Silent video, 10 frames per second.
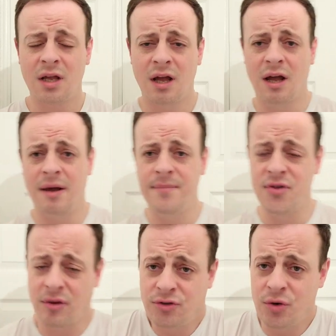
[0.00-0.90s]

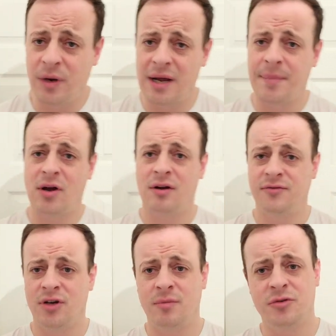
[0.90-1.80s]
So 2-1 up at
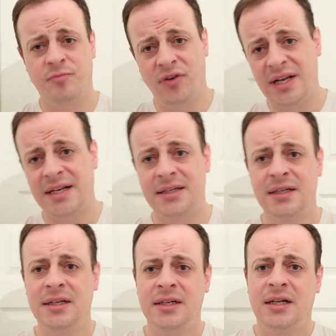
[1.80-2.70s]
half-time was brilliant.
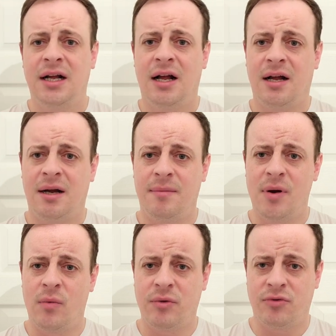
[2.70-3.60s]

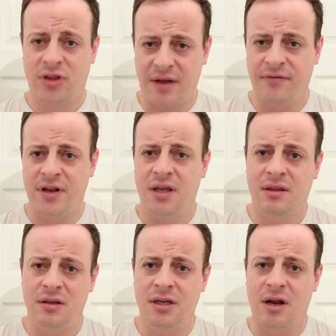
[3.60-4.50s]
And we were definitely,
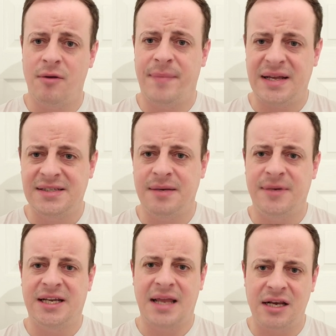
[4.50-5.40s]
you know, the better team.
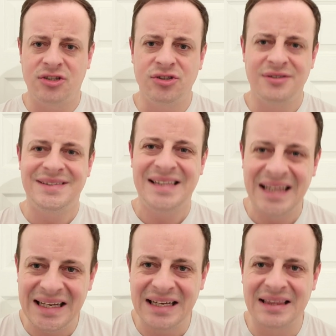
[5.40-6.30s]
And again, just
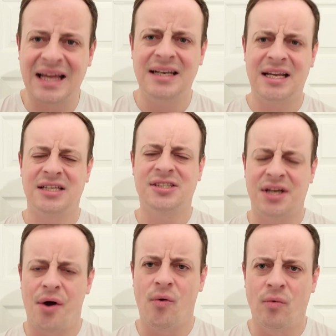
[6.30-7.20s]
needed that next
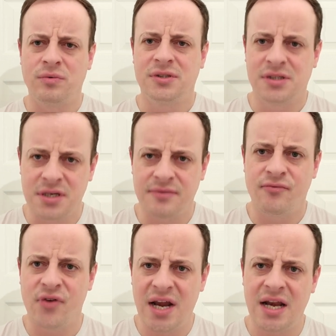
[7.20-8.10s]
goal to
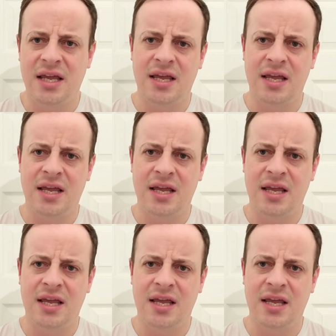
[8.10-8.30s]
really